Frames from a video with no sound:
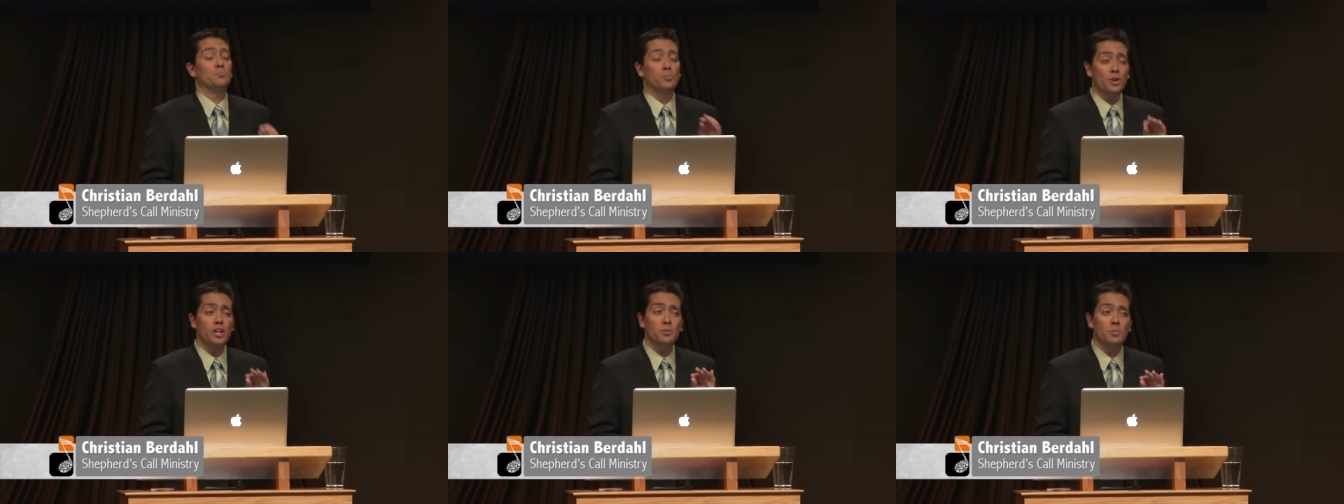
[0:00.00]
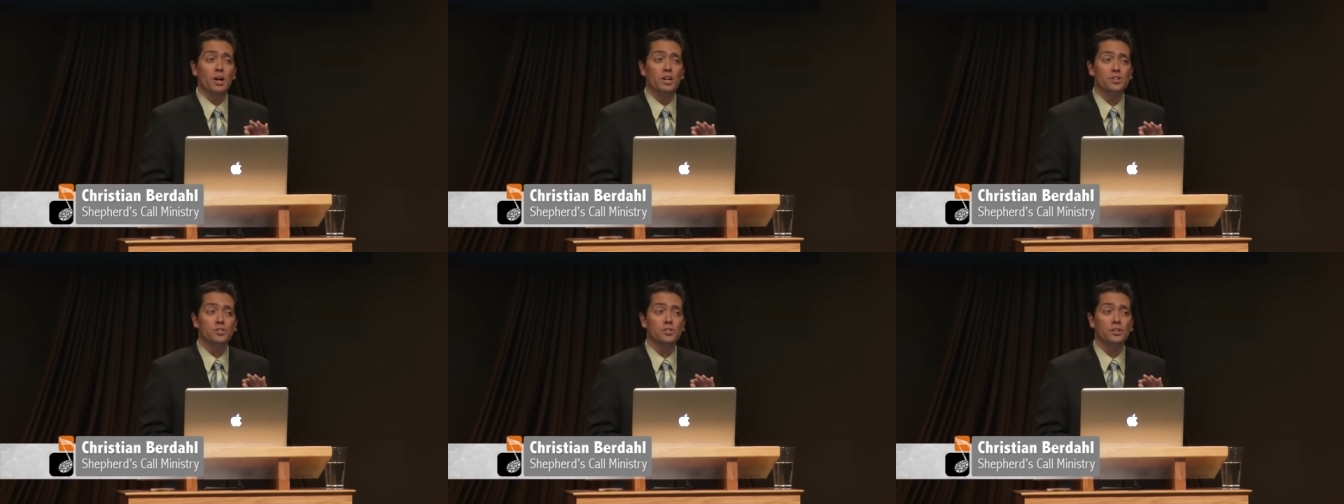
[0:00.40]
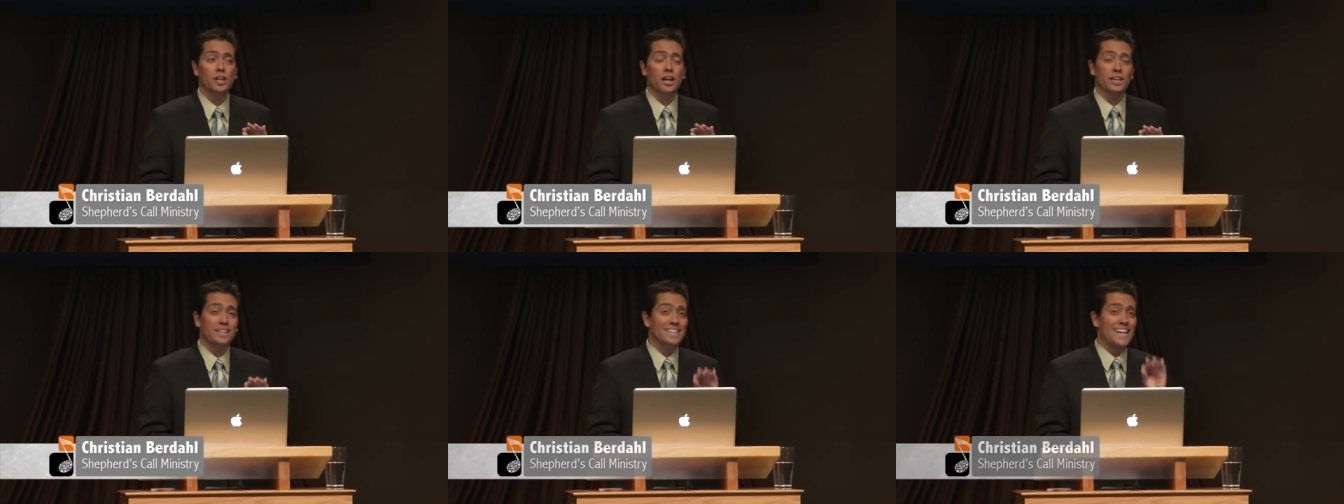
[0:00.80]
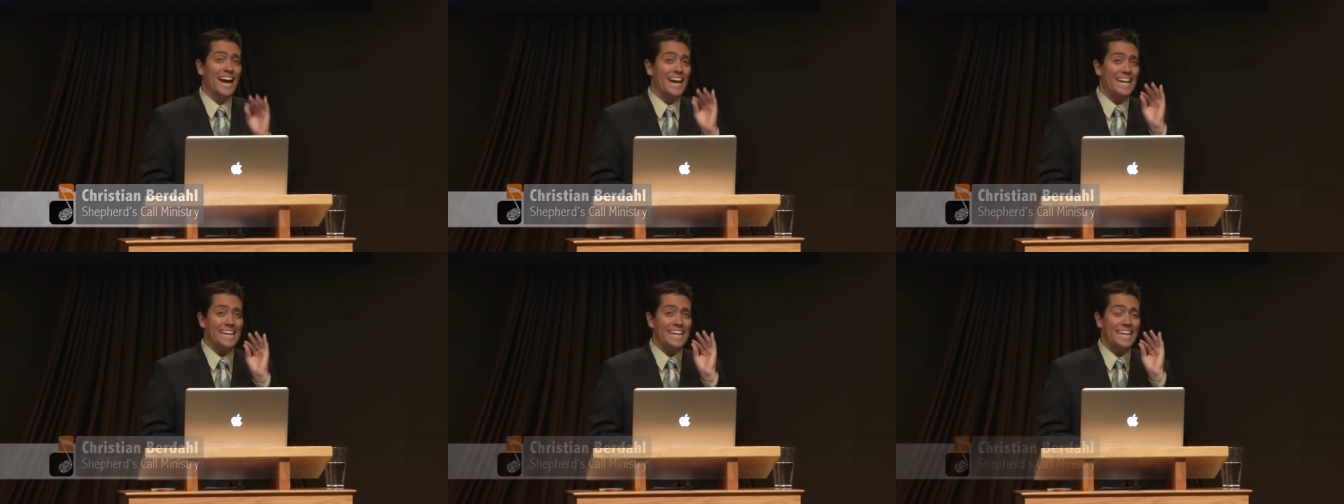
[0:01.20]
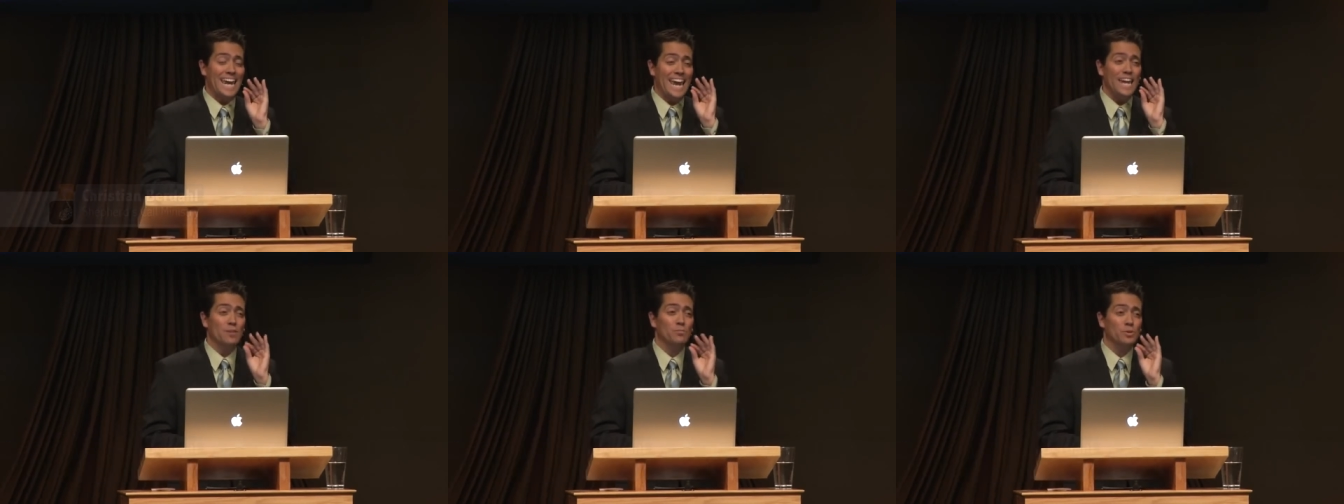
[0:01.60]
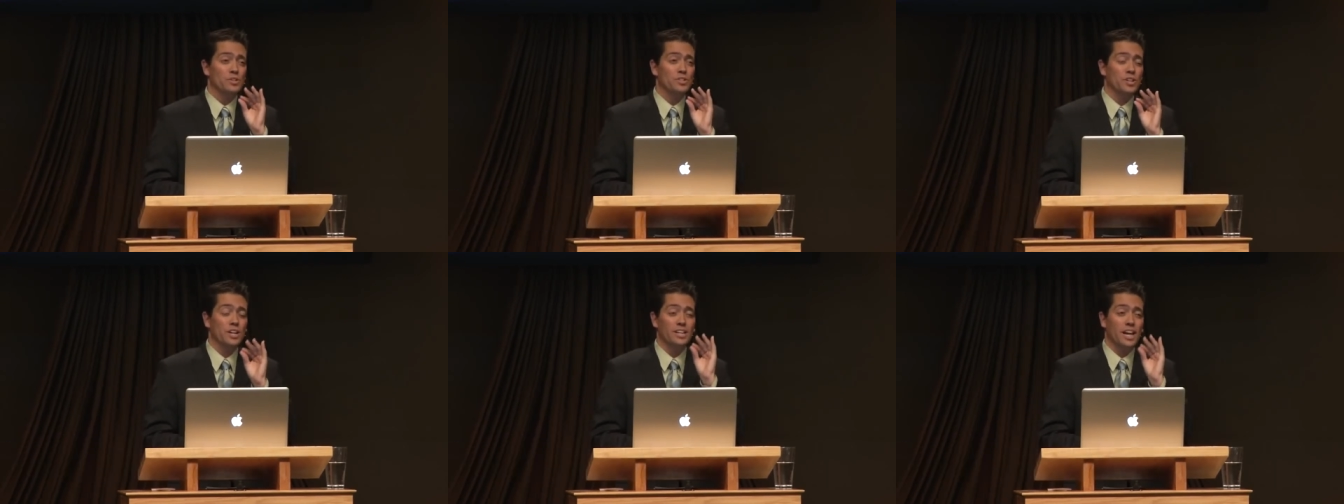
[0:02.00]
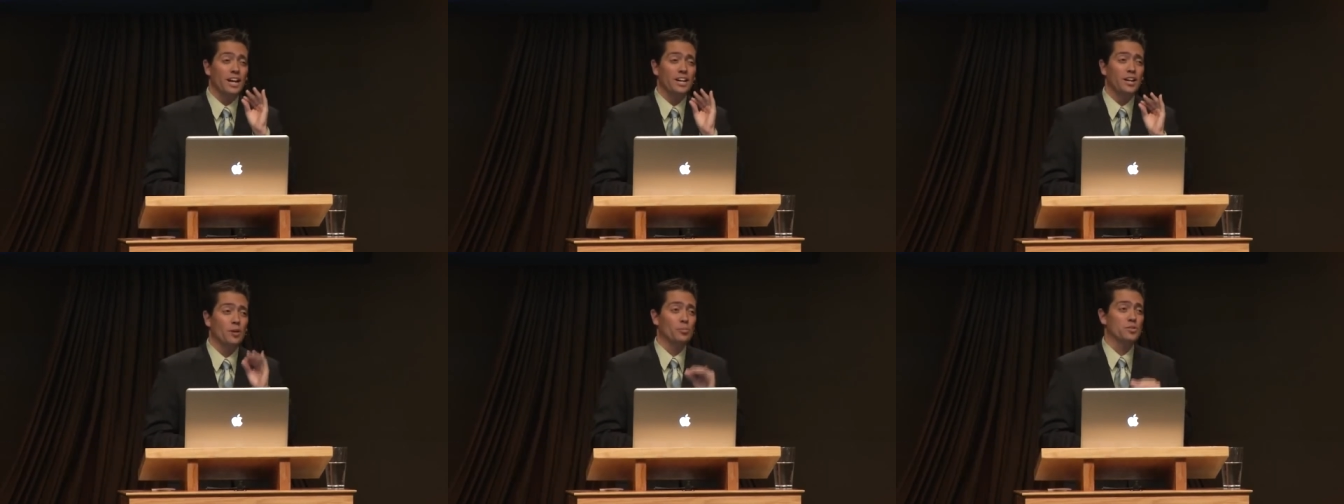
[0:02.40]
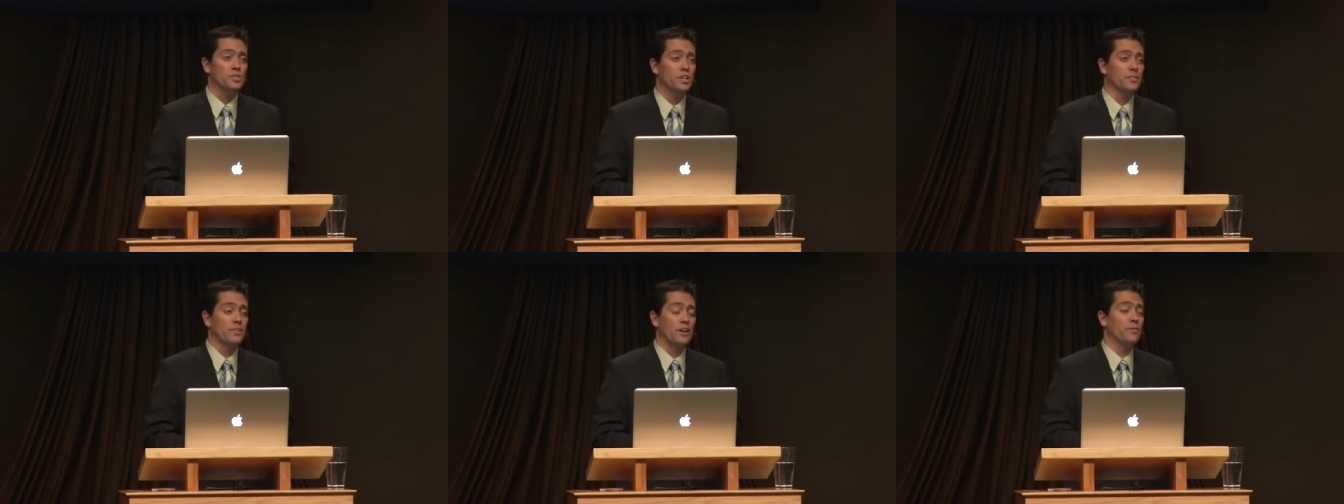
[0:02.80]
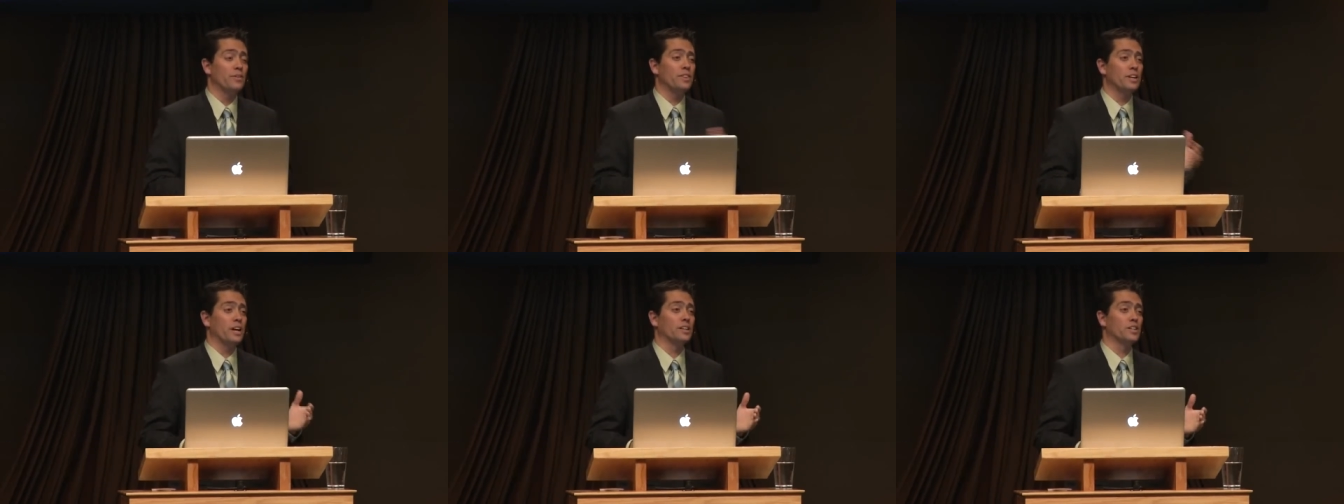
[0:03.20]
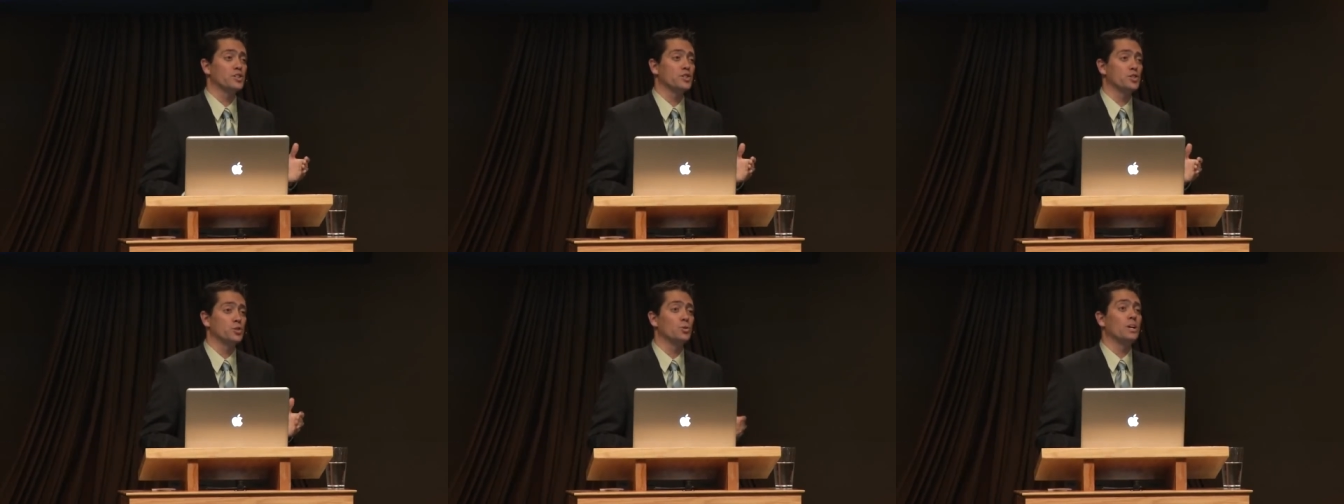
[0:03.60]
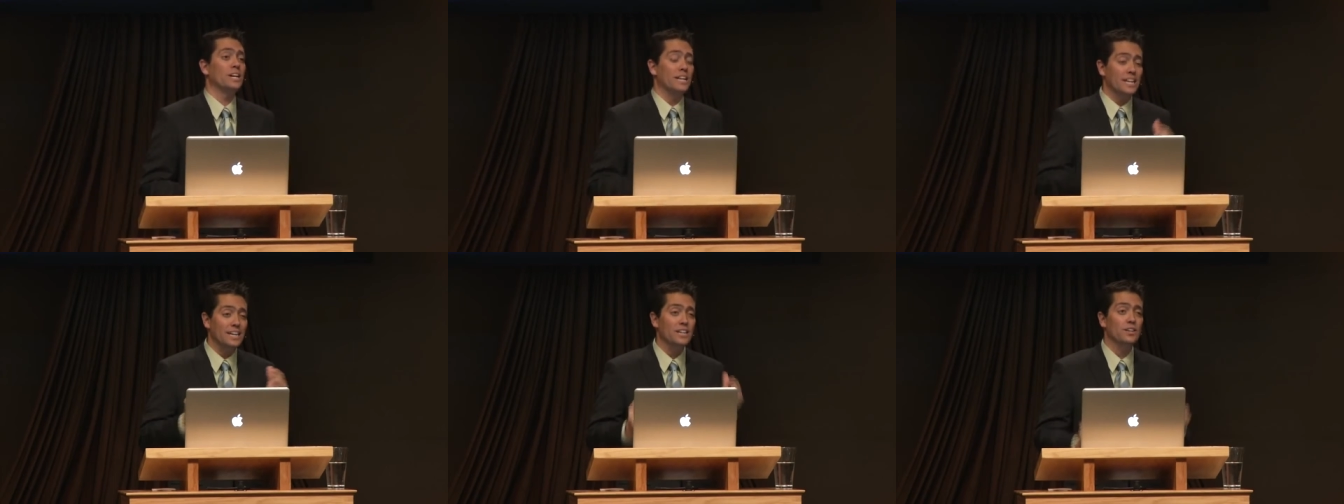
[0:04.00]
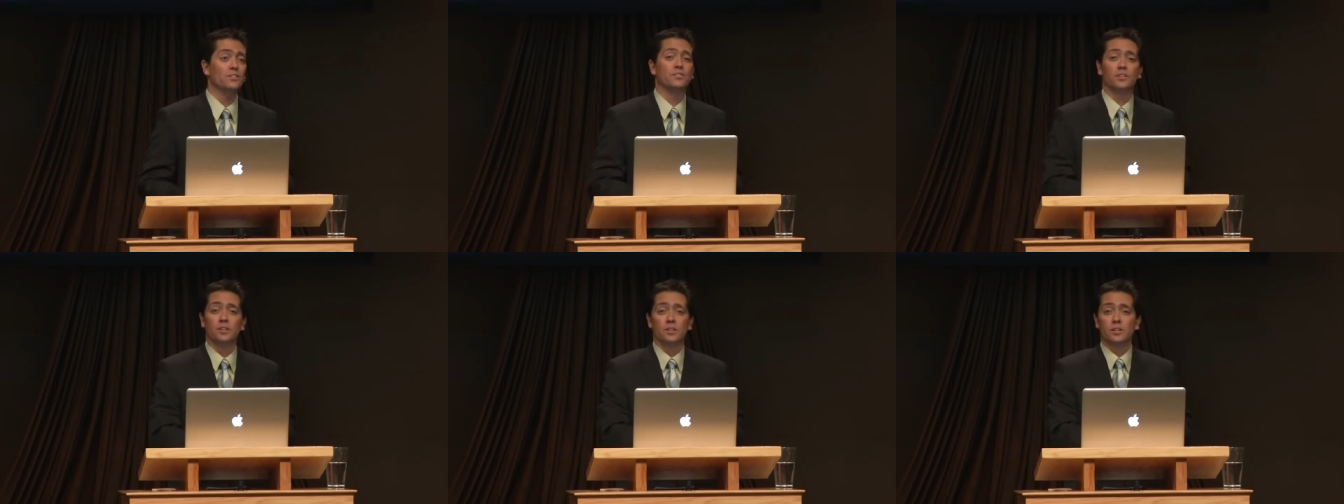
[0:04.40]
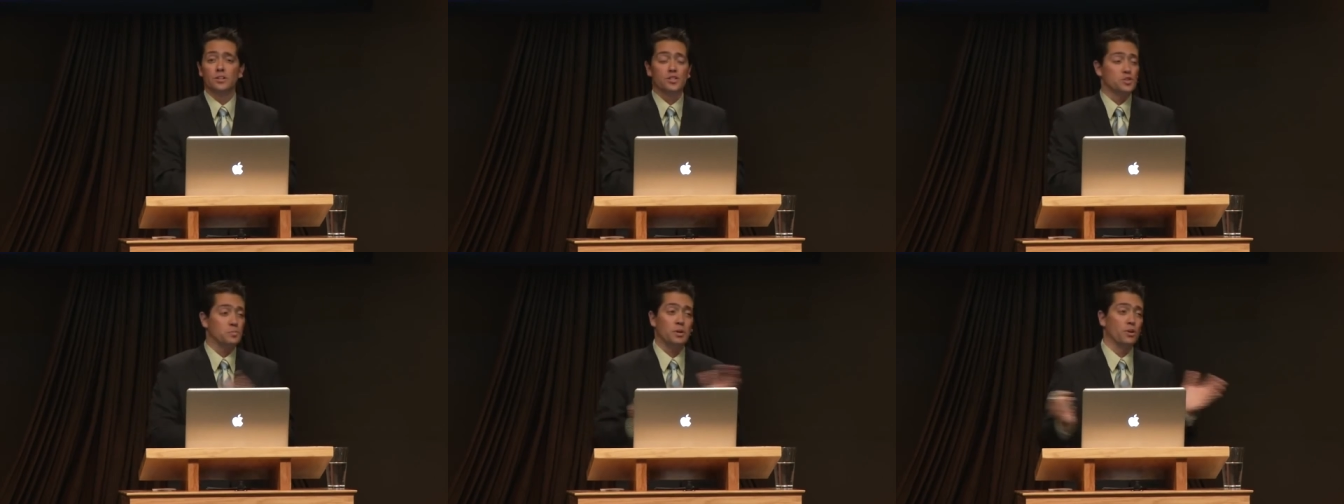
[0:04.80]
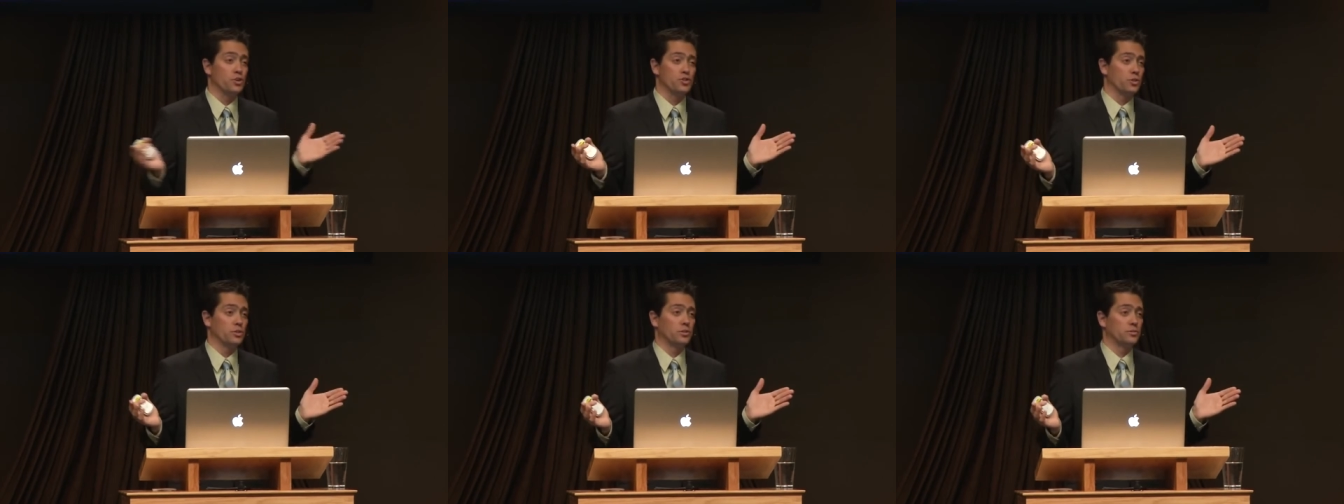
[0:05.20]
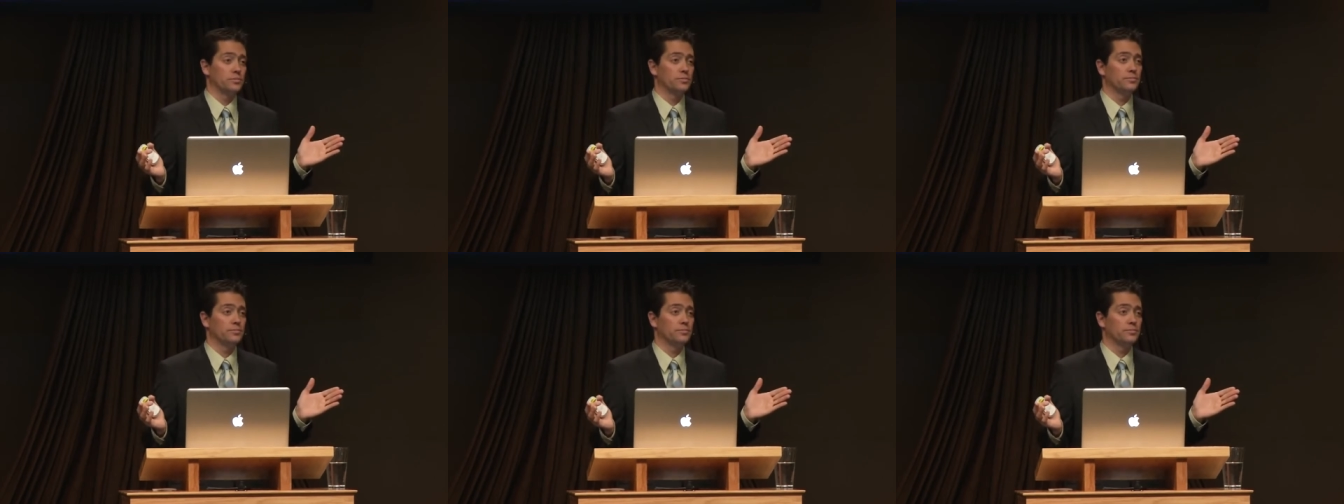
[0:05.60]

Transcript: pretty much like 98%, 99% of everything I listen to is spiritual.